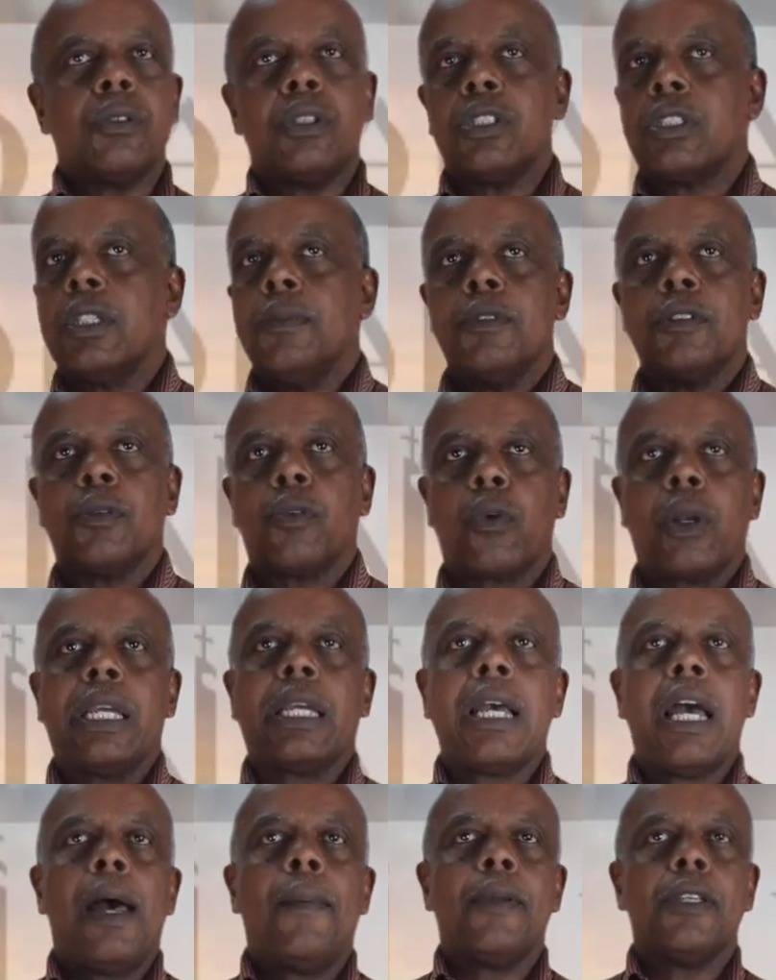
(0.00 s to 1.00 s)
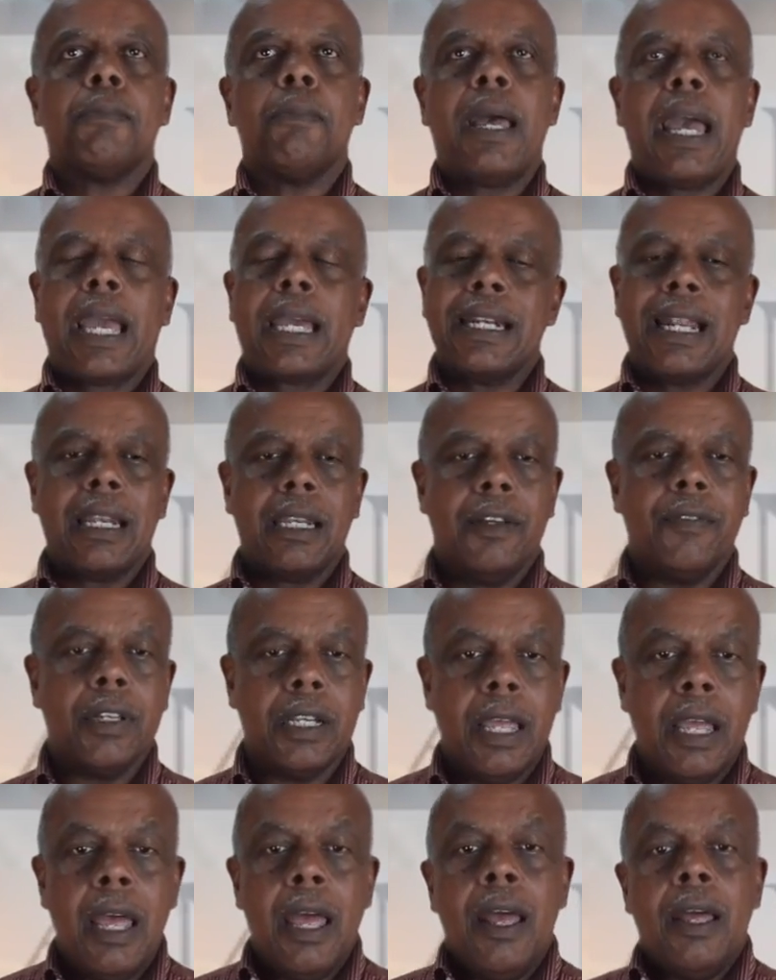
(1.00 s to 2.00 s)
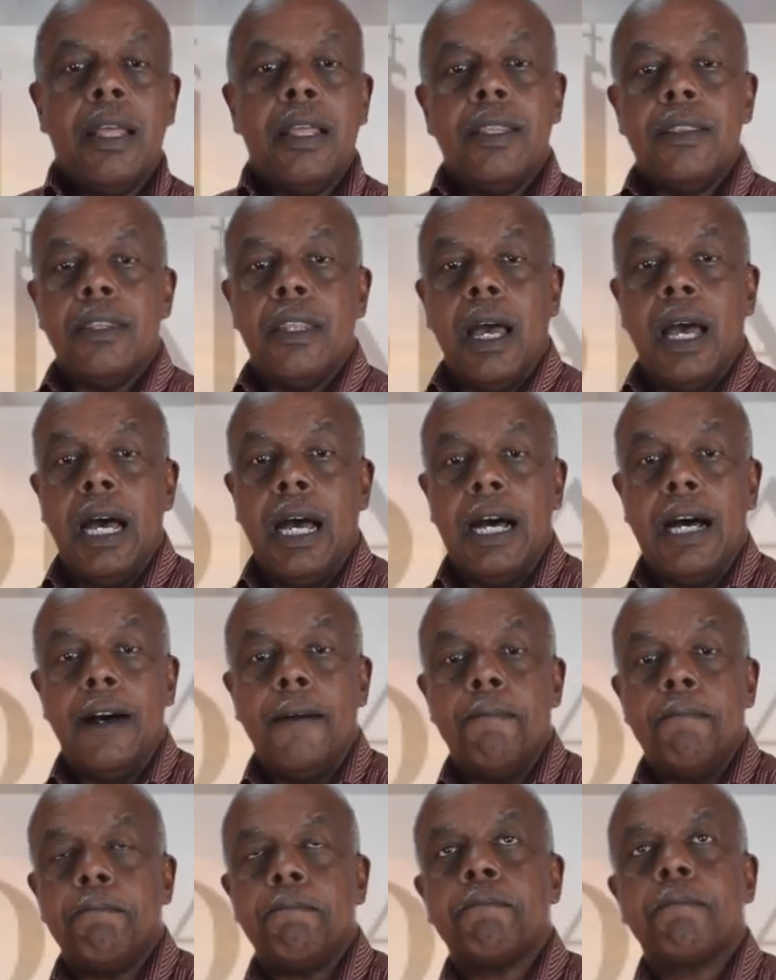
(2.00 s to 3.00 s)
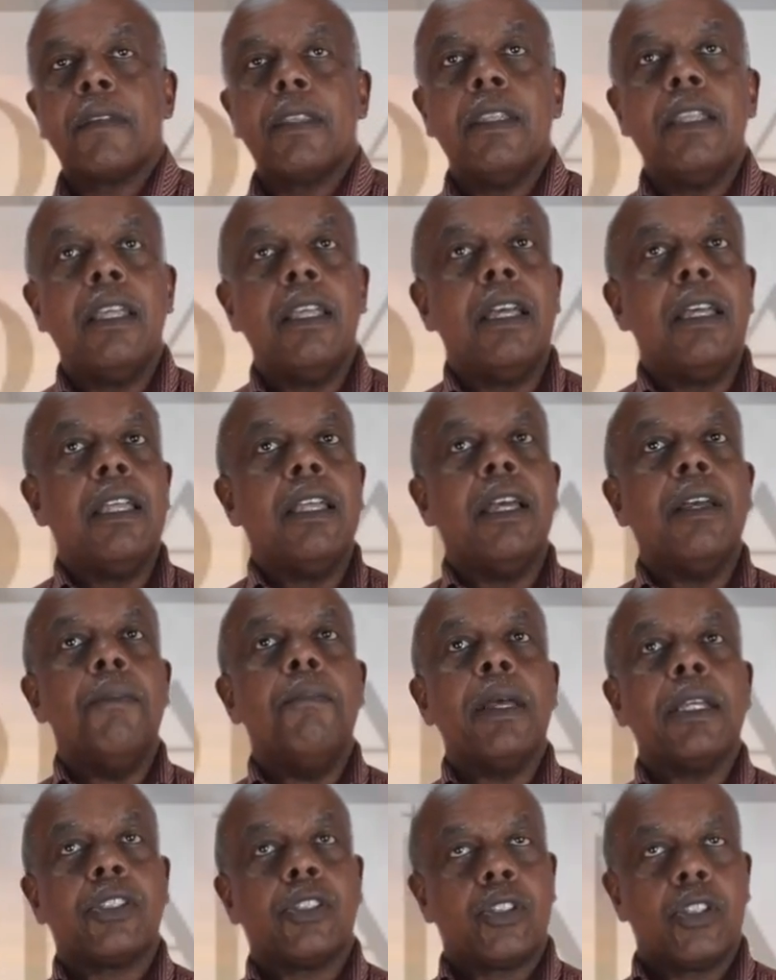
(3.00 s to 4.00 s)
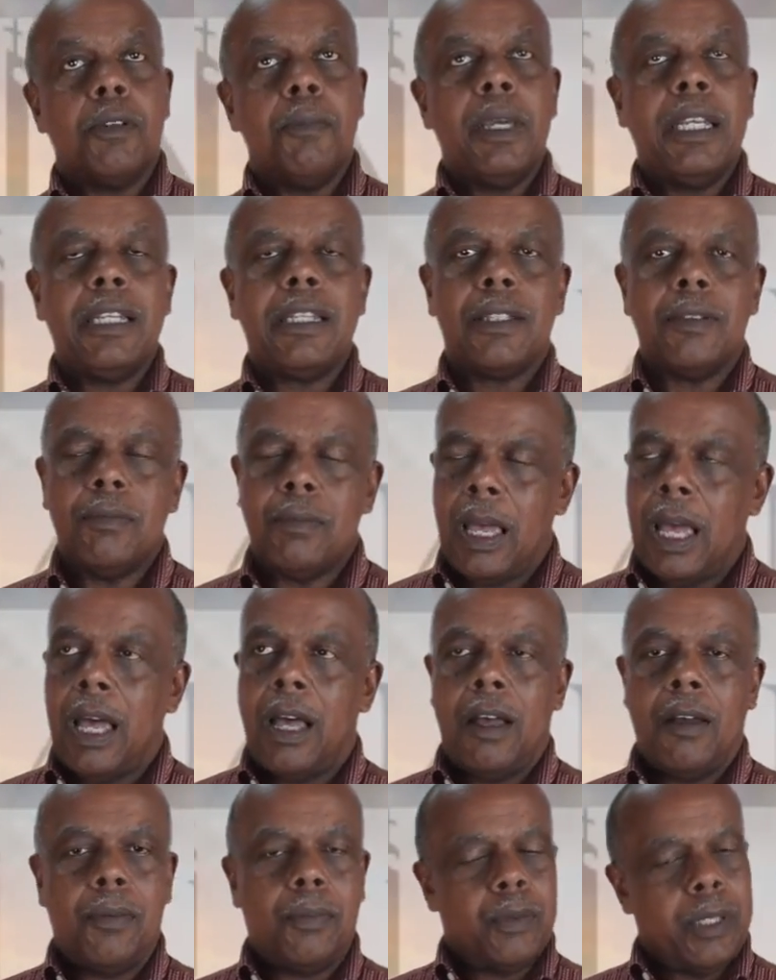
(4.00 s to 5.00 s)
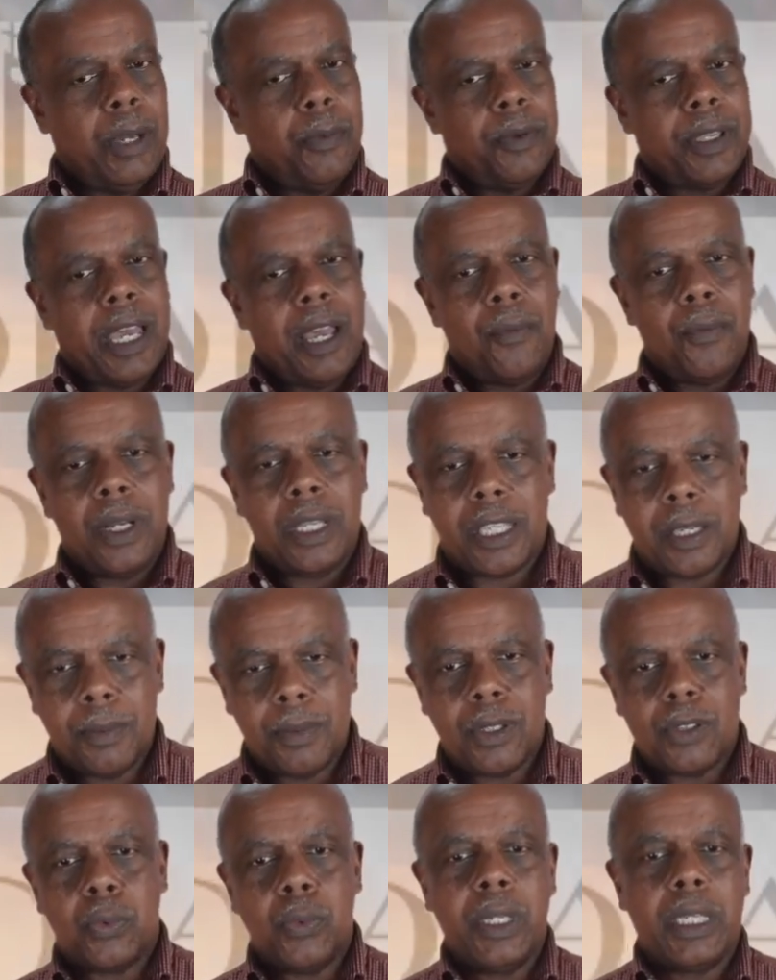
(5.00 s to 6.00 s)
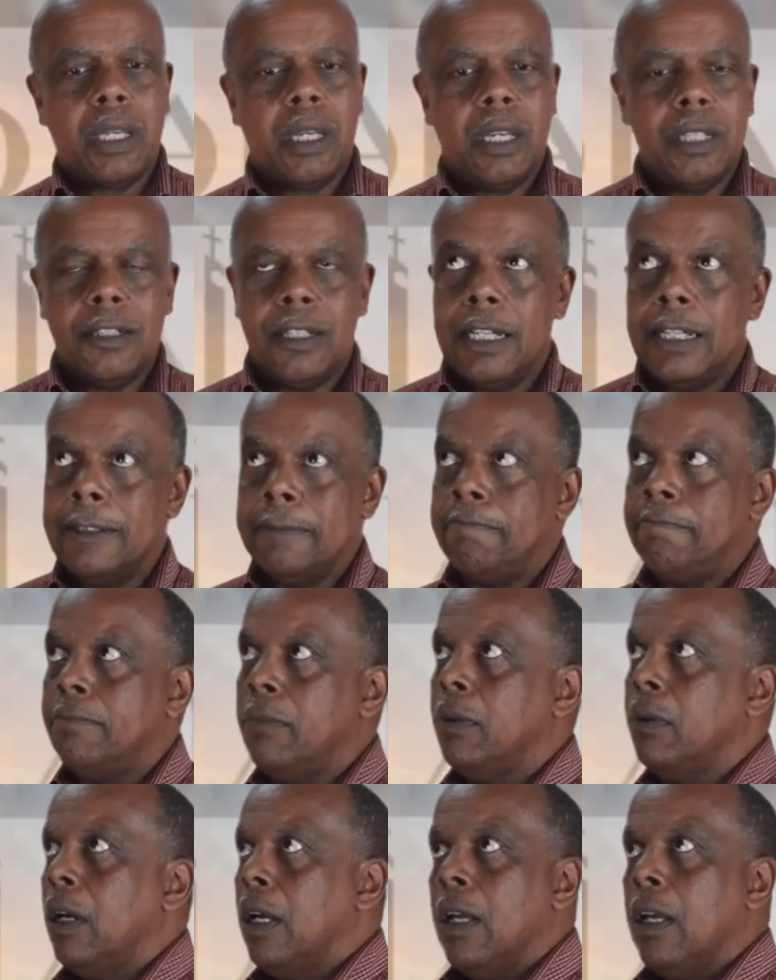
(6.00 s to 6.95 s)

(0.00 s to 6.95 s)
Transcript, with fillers: are just giving me some great comments back and I love it. Um, message in a minute. Uh, yeah, we got one coming this week on um,